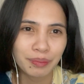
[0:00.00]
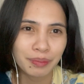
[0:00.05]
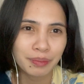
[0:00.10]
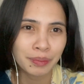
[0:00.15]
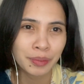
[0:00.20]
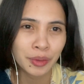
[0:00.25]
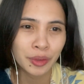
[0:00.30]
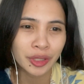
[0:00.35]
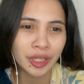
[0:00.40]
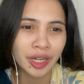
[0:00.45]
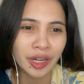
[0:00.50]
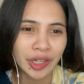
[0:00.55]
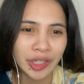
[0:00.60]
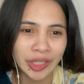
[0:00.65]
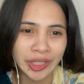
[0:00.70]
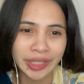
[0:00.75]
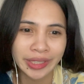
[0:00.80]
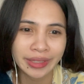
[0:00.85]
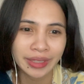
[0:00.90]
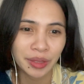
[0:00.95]

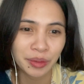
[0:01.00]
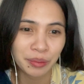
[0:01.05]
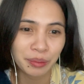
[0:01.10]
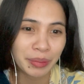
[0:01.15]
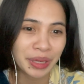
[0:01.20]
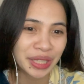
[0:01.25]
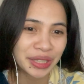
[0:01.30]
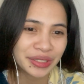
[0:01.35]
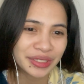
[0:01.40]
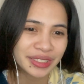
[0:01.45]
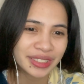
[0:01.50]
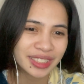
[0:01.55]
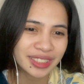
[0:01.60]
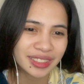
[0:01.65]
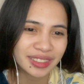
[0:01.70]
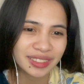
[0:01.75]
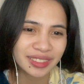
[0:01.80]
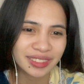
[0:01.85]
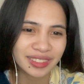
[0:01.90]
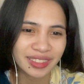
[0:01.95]
pure-hearted and better
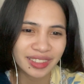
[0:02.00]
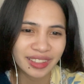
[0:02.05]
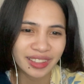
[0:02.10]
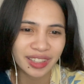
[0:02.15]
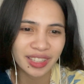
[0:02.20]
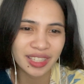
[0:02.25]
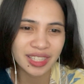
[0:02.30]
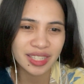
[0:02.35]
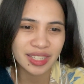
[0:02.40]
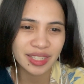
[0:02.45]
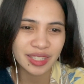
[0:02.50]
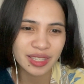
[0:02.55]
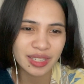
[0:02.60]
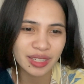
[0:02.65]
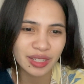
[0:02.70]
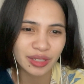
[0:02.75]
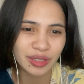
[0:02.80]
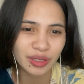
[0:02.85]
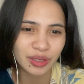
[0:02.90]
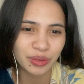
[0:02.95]
than the
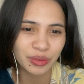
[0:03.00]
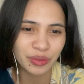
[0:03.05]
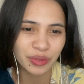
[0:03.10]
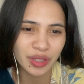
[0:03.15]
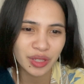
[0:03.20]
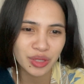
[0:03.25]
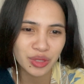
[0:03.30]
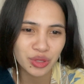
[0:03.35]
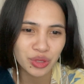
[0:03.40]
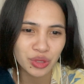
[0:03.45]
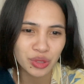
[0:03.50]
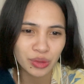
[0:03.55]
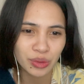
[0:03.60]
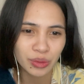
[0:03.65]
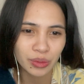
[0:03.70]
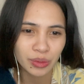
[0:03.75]
sister of Inju?